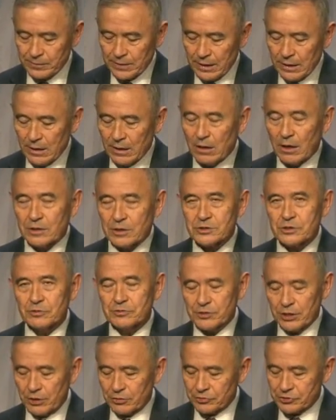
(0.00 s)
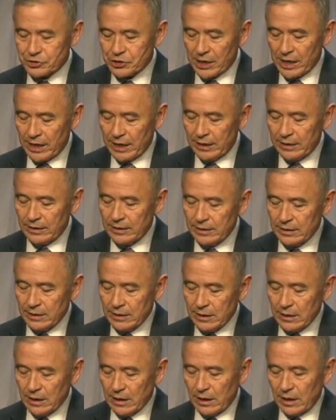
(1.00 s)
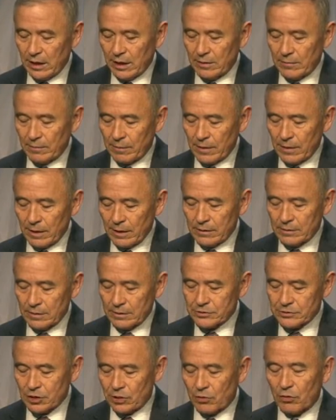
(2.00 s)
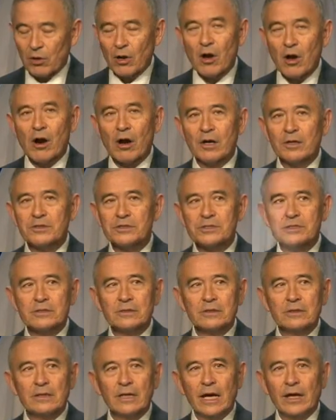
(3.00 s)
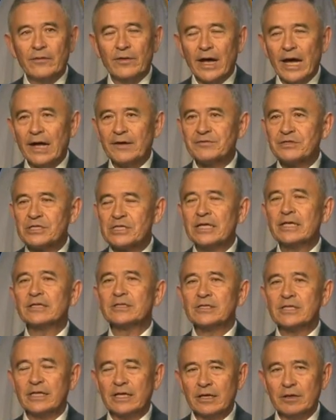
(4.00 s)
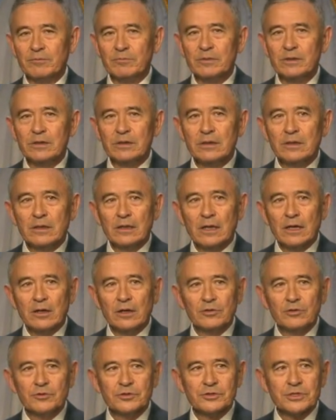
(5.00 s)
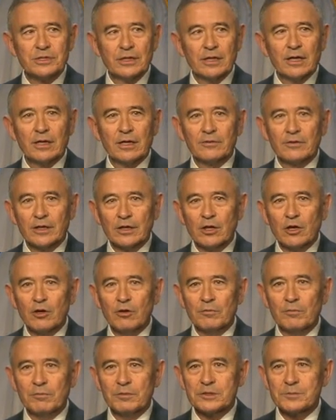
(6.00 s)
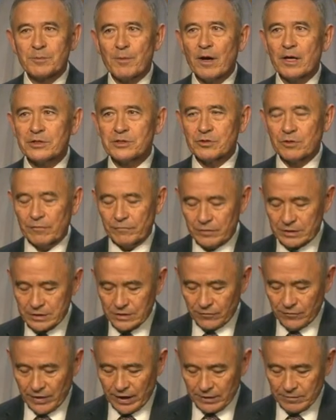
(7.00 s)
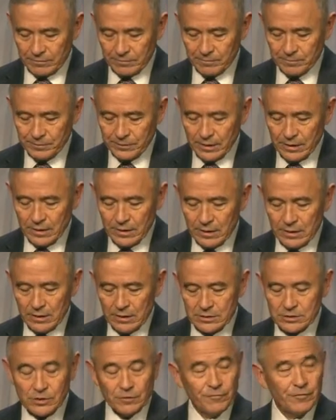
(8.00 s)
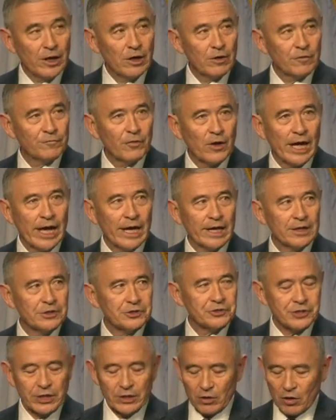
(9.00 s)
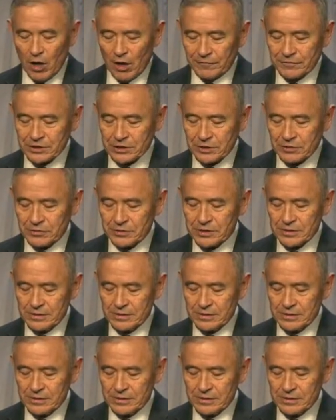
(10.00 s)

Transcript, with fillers: Also, General Shea, General Lawrence, and the AFCEA team, who's the co-sponsor of this event. So fellow flag and general officers,